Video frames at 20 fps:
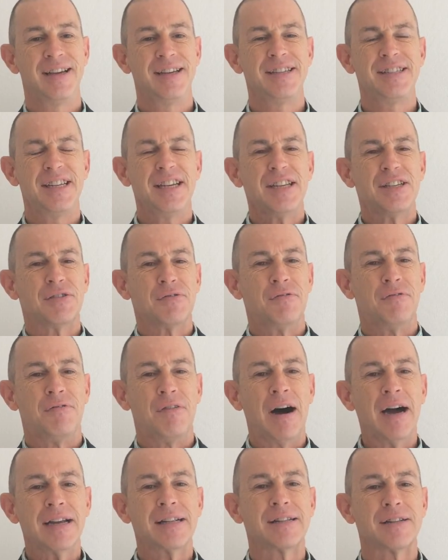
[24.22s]
You see, it's
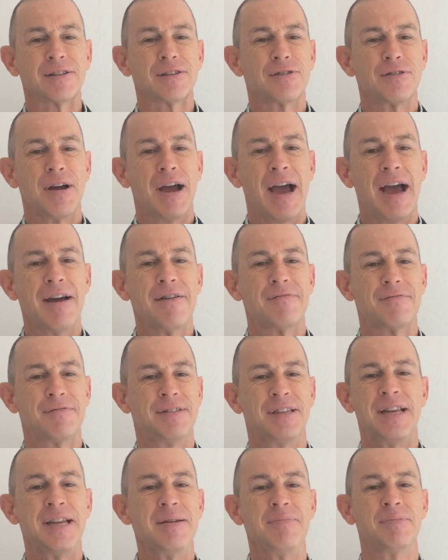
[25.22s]
vital to have
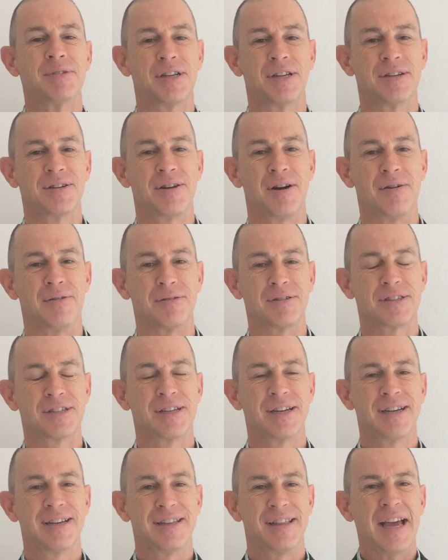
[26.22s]
dreams and goals.
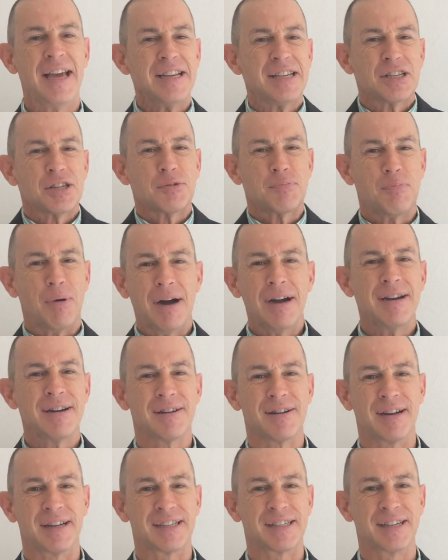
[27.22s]
They
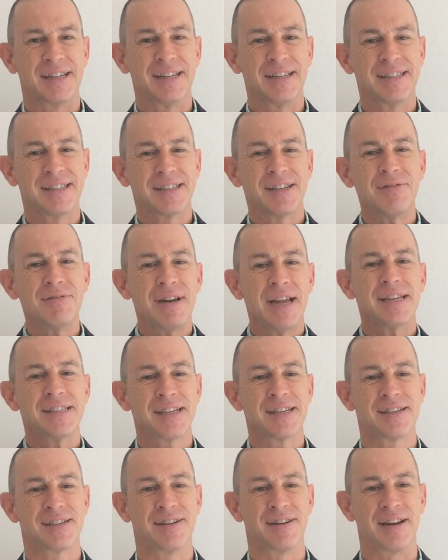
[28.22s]
inspire us, and it's so
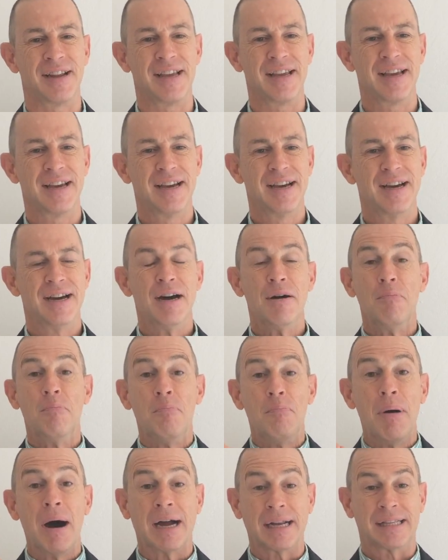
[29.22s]
necessary.
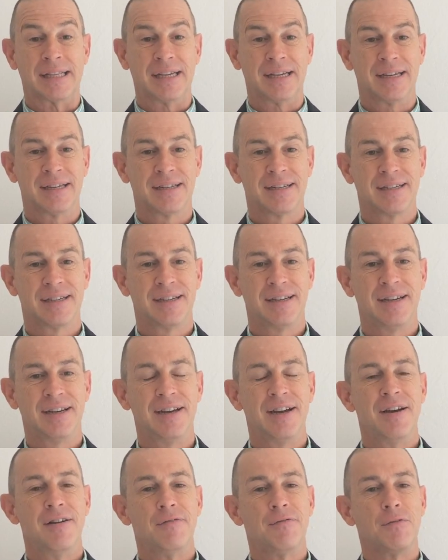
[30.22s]
But
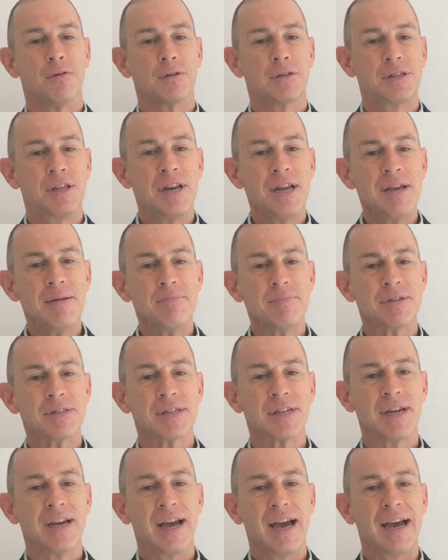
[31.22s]
for
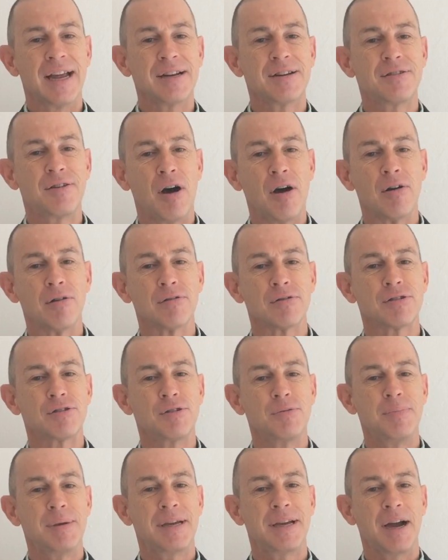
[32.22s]
dreams and goals
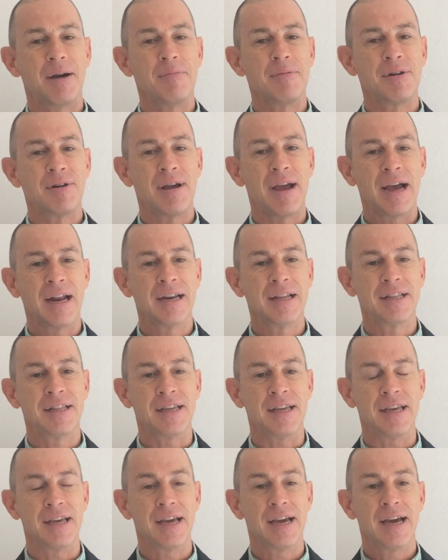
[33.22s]
to become a
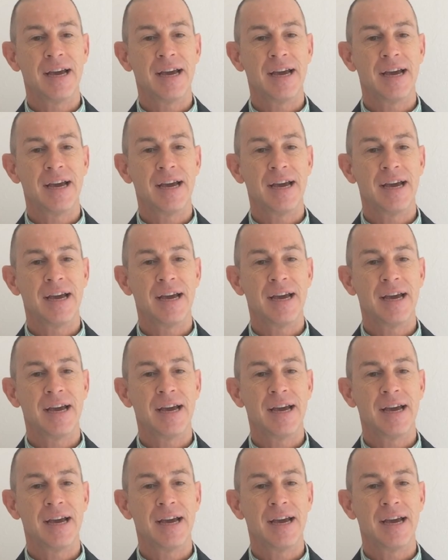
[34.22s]
reality,